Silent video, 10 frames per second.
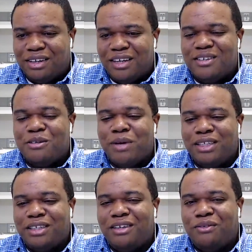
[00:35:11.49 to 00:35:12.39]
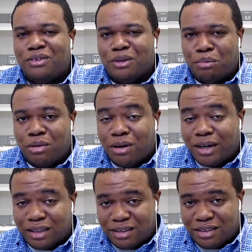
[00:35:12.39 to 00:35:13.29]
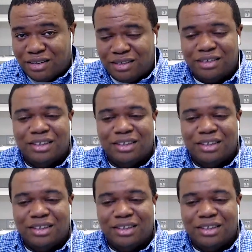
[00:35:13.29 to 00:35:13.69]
especially for the price.